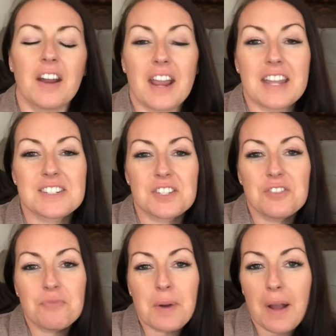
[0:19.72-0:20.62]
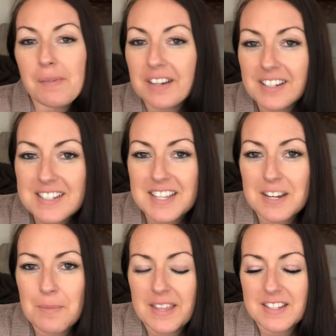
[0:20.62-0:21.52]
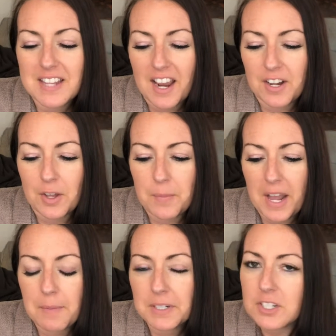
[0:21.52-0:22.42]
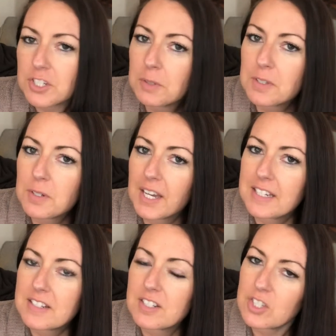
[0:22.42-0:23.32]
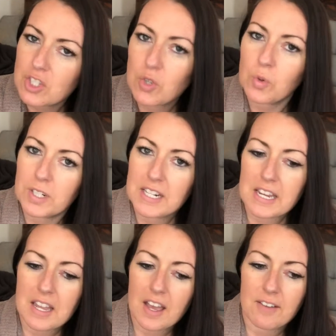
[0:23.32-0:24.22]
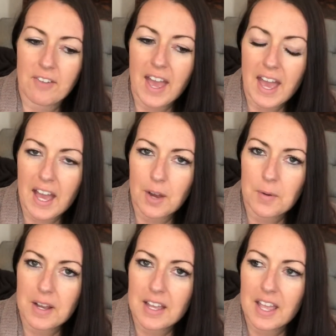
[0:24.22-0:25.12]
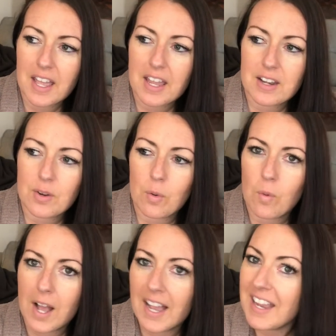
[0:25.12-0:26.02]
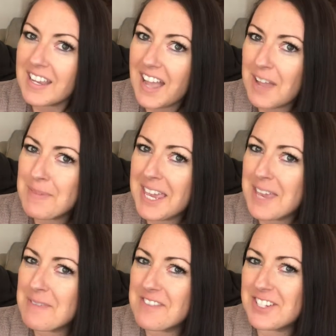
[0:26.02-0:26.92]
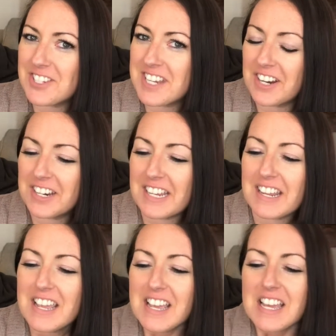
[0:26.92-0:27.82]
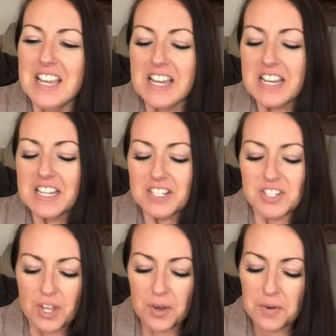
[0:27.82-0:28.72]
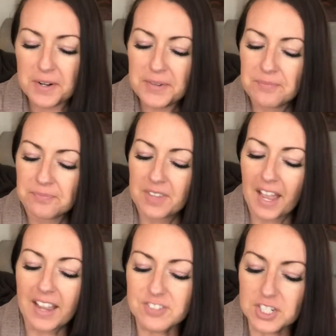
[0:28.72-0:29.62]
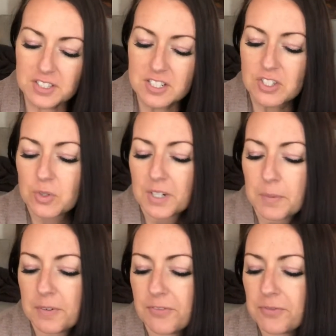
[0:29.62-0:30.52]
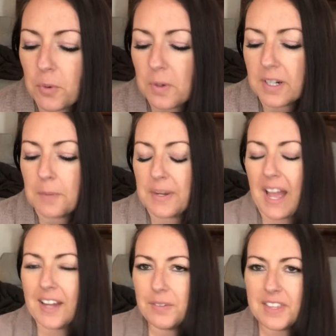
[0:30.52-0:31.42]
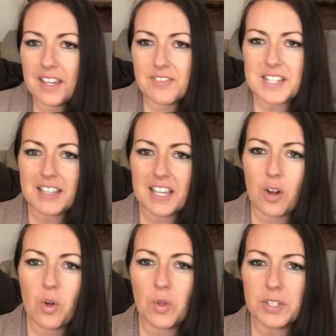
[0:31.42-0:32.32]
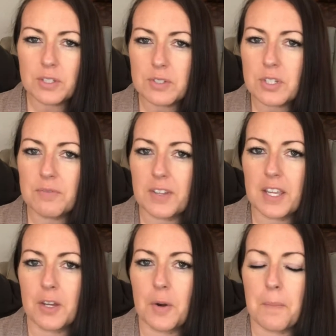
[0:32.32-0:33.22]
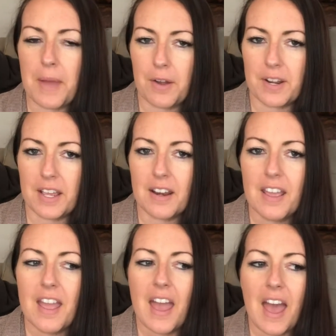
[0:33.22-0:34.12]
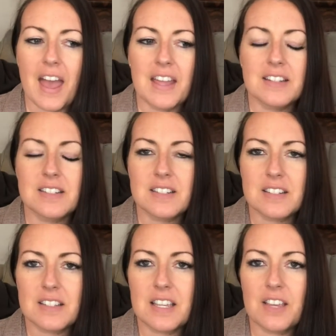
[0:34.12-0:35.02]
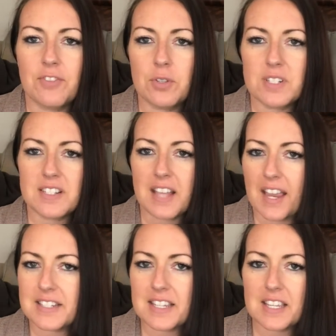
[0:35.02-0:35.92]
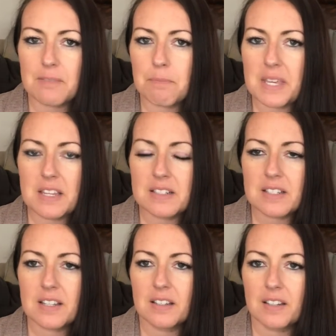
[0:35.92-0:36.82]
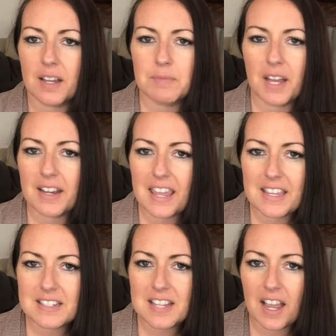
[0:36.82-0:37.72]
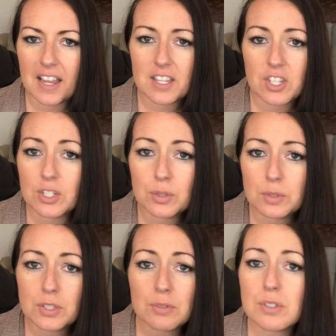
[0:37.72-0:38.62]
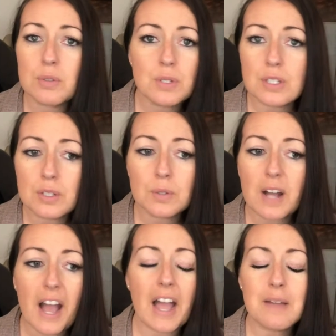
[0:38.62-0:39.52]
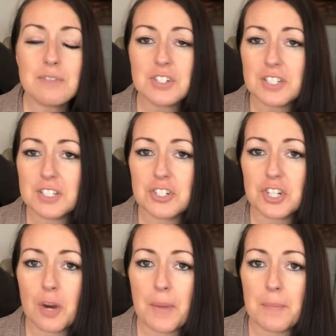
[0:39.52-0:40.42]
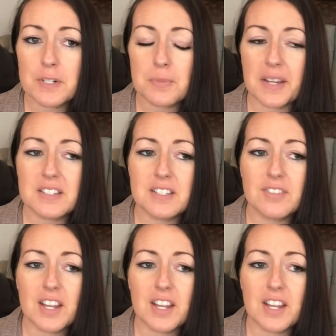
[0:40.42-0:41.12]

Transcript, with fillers: All right, so you've probably already seen by the title, but I'm gonna share with you guys the story of how and why I became a vegetarian. So I've shared this story before, but I don't think I've done like a whole YouTube video about it. And if you decide to eat meat, I'm not anti you, you do you. I'm just gonna share my perspective.